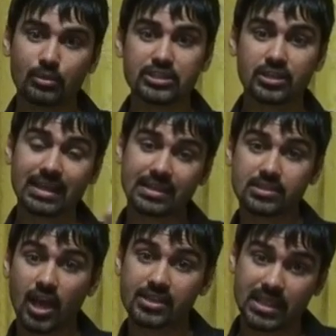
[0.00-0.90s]
we took that
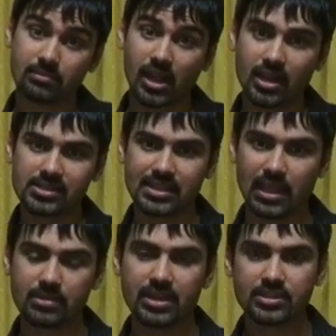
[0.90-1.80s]
same
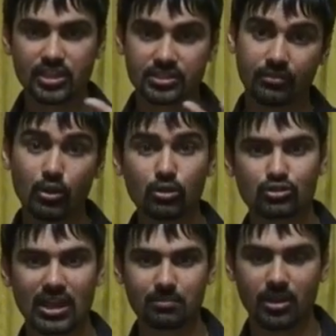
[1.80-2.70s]
concept, took the vocal
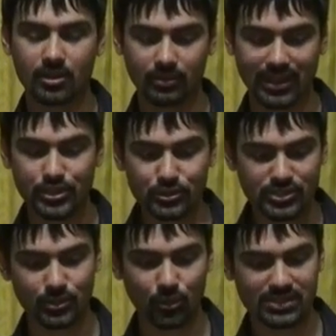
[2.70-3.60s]
tract model, and used
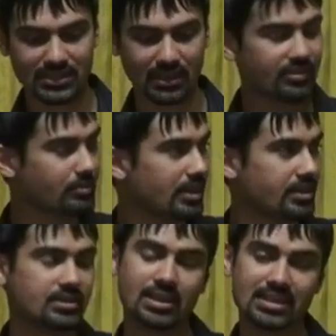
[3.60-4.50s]
the noise that everybody
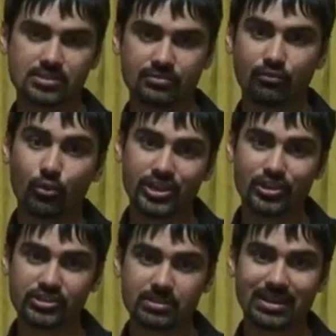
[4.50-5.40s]
in the last forty
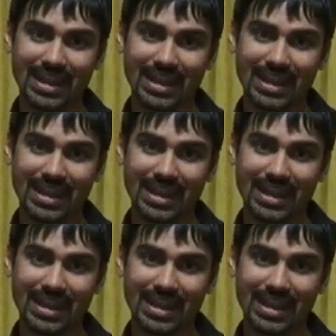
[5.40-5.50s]
years have been